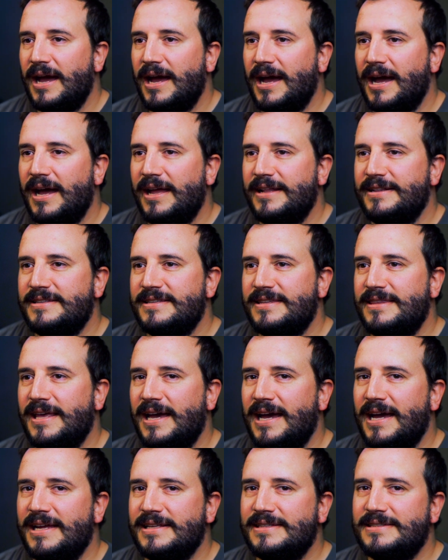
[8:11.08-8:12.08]
and
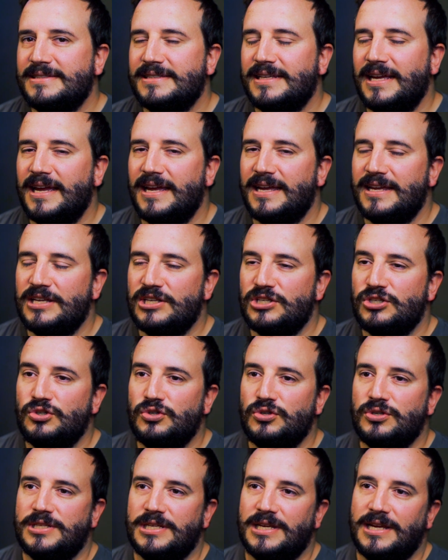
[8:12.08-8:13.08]
that is
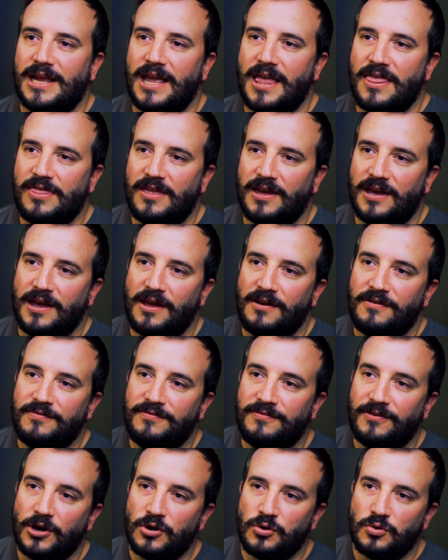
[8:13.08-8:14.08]
using the
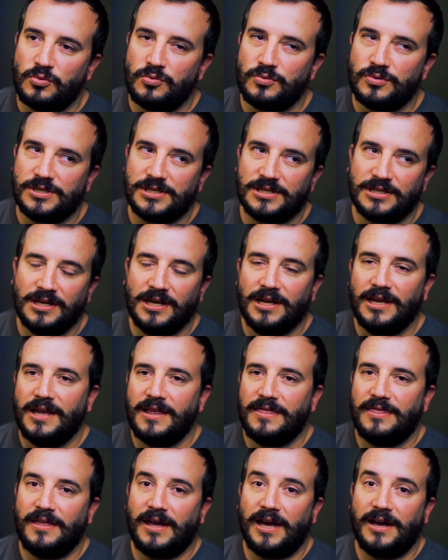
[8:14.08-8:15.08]
Fuggles
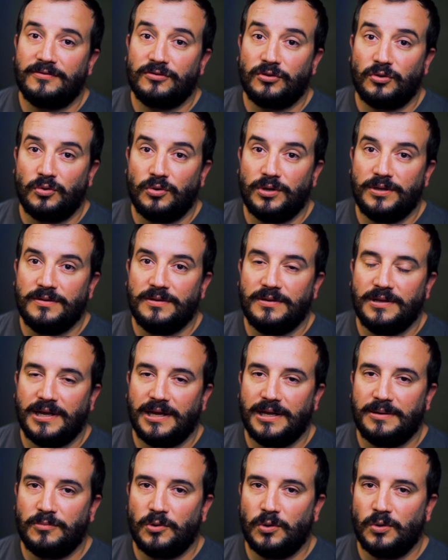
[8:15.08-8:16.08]
that I've grown
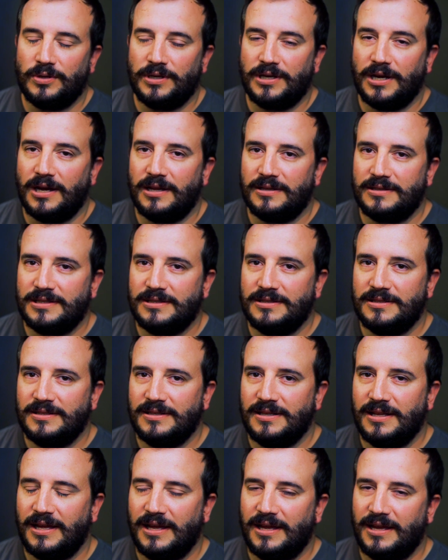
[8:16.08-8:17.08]
in my own garden.
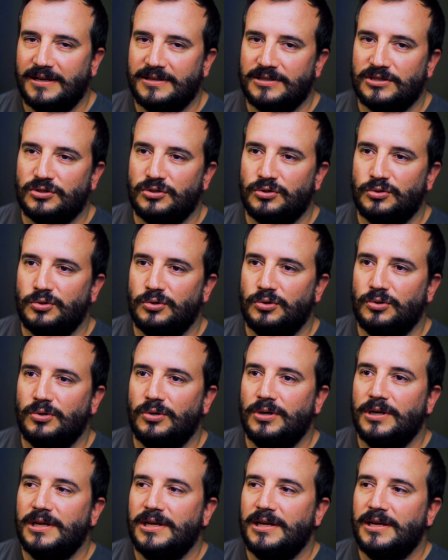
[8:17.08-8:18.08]

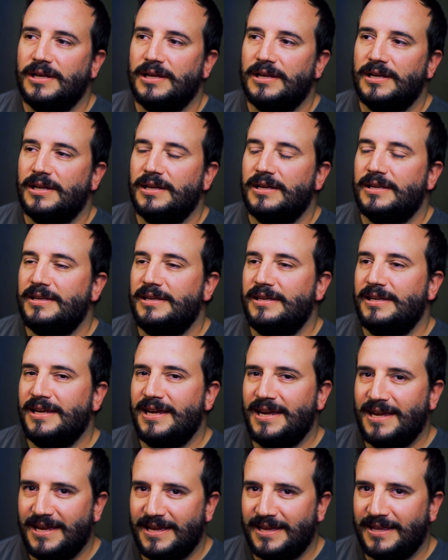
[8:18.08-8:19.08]
So
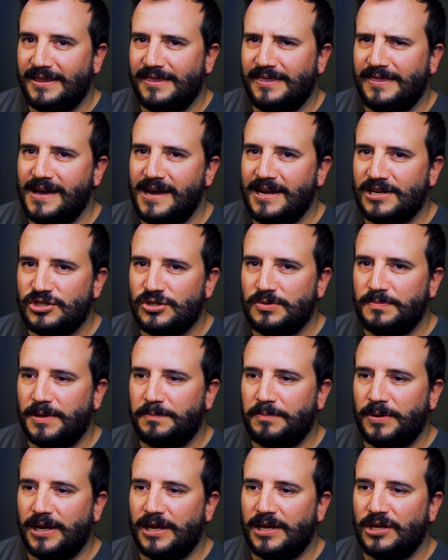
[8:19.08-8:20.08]
yeah, that should be
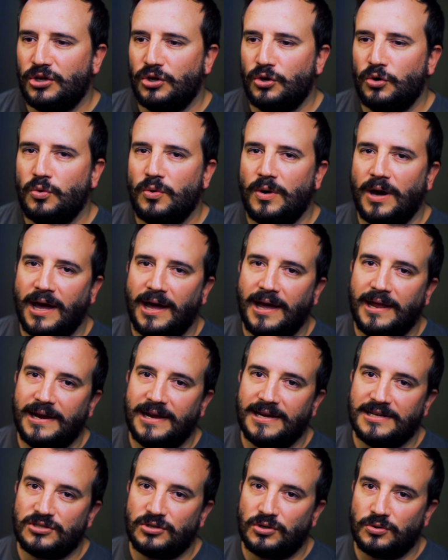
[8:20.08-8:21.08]
pretty cool, and
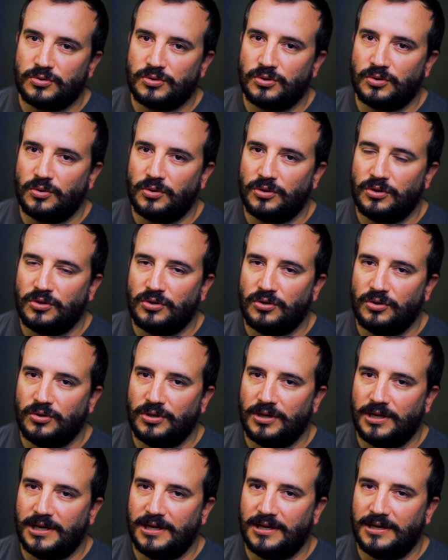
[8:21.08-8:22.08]
it's also going
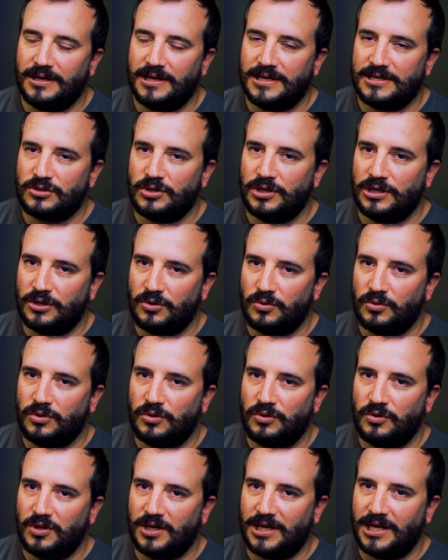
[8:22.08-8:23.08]
to go
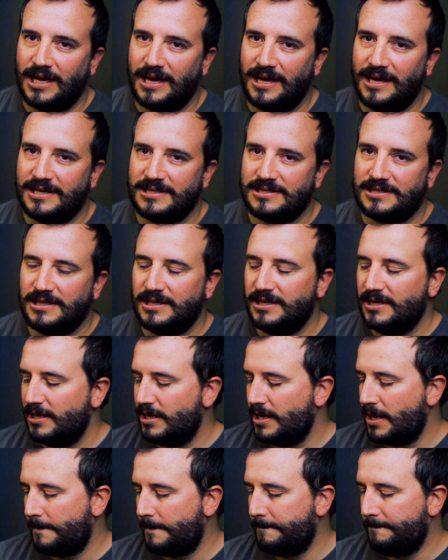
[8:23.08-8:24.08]
through the cask
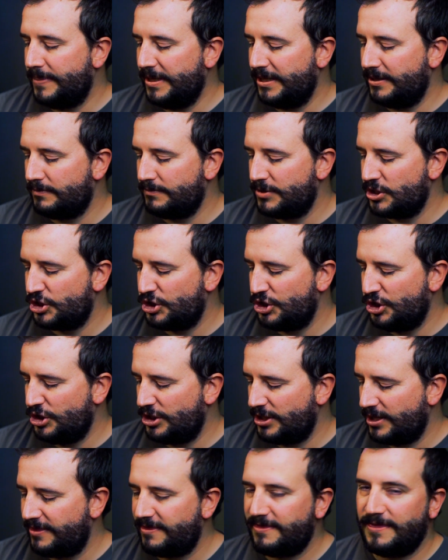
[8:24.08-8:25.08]
beer
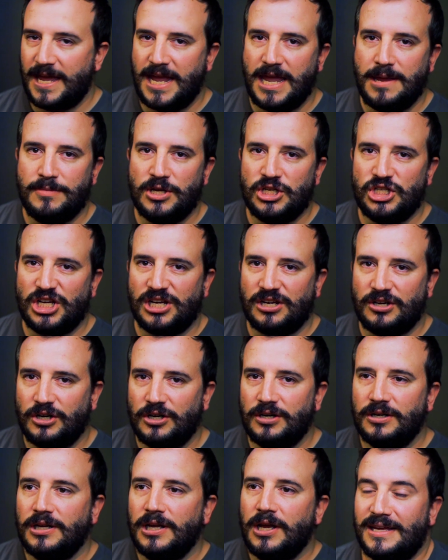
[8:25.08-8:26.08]
machine thingy
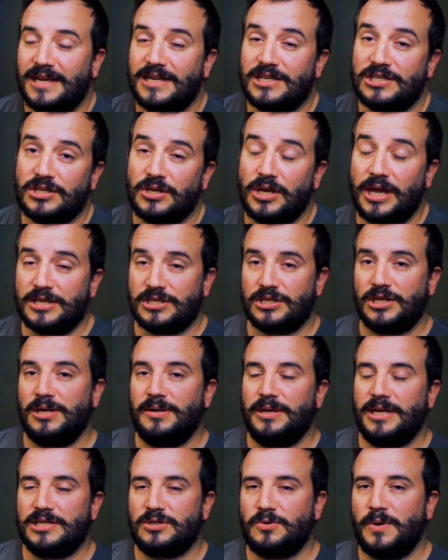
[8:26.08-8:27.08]
majigger.
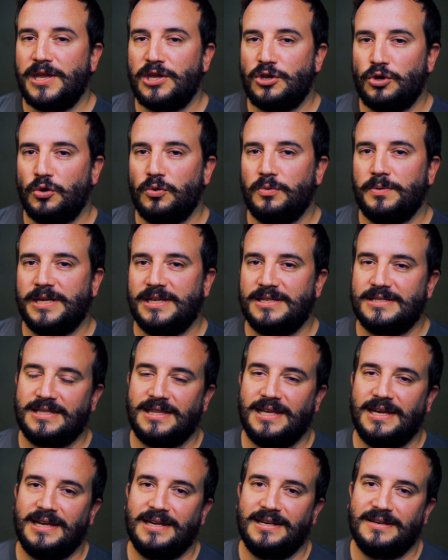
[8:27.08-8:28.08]
It's quite cool, because
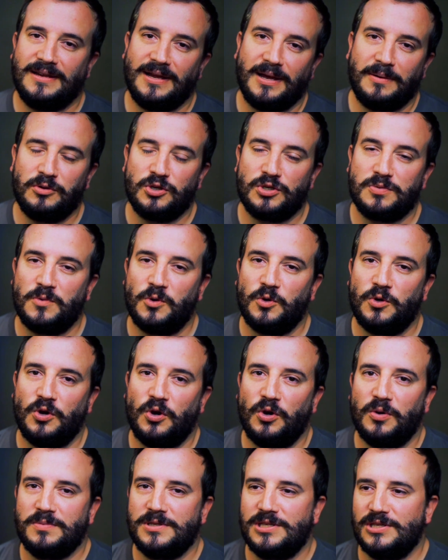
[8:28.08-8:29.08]
then I'm using my own
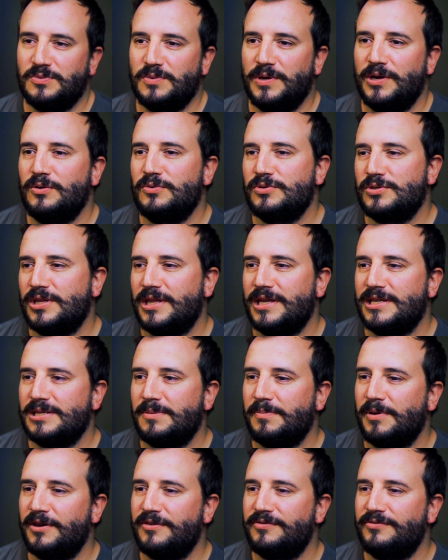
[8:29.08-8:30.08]
hops as well, so that's
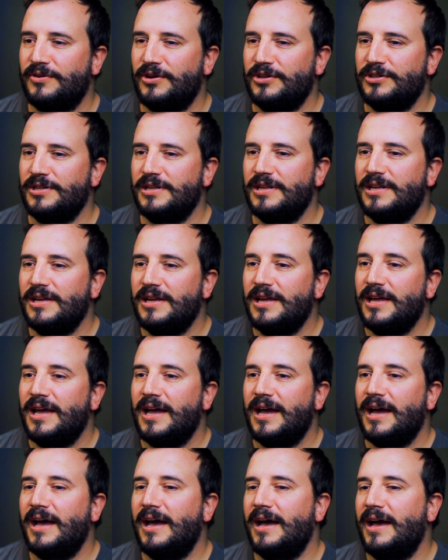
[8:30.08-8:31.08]
a bit of fun.
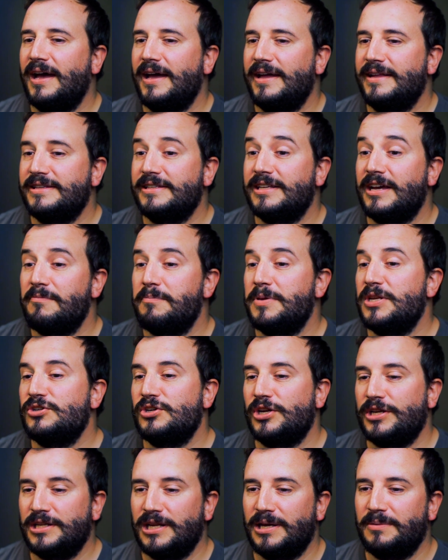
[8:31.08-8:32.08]
And I've been
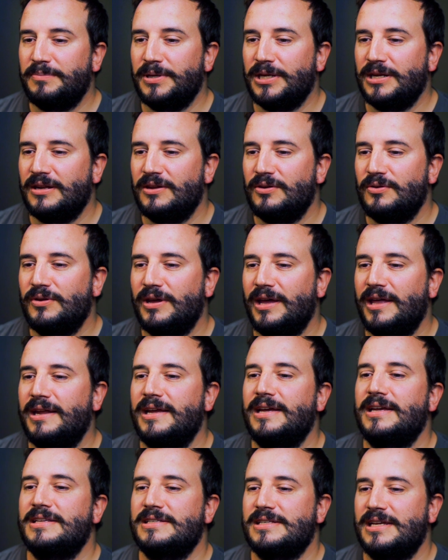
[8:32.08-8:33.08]
drinking that beer now, and
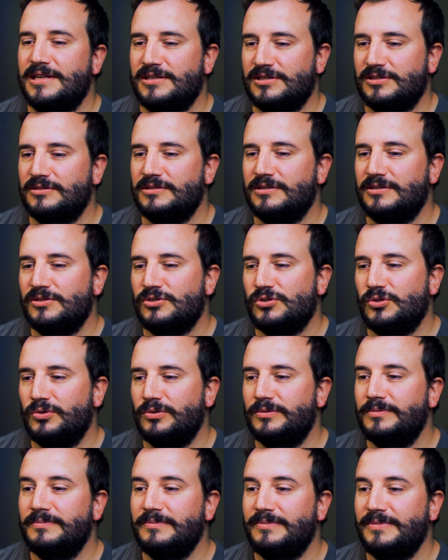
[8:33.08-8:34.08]
it is excellent.
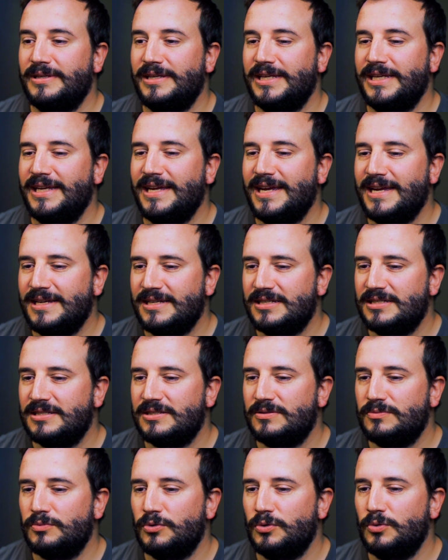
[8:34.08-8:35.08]
So
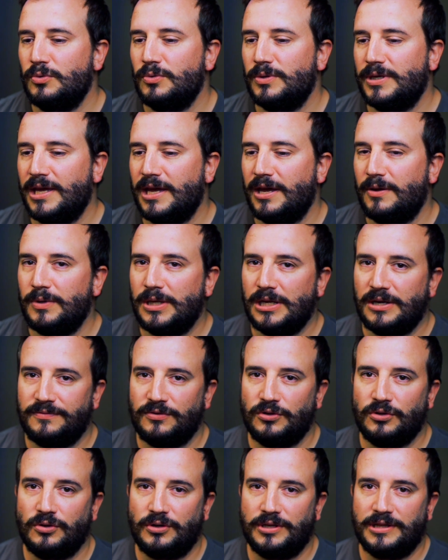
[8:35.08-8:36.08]
yes, we'll get a wee
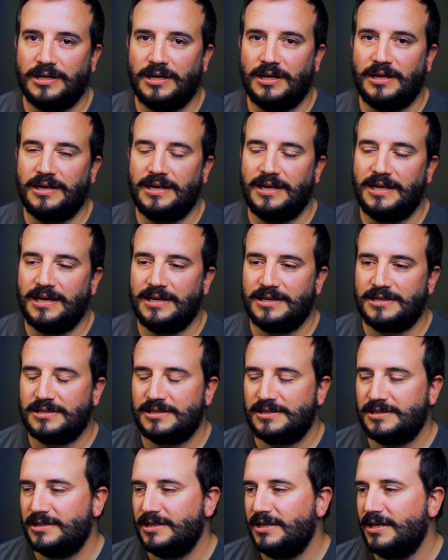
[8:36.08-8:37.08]
review on that
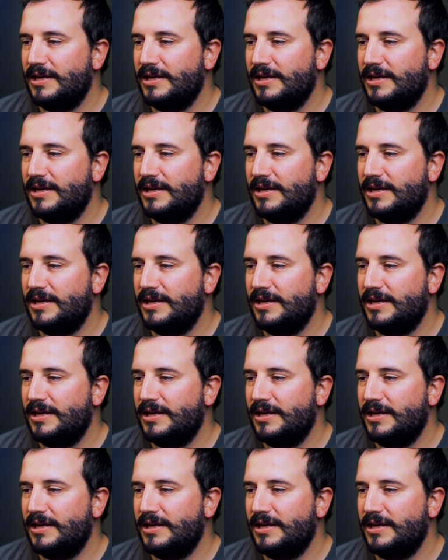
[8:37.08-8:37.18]
next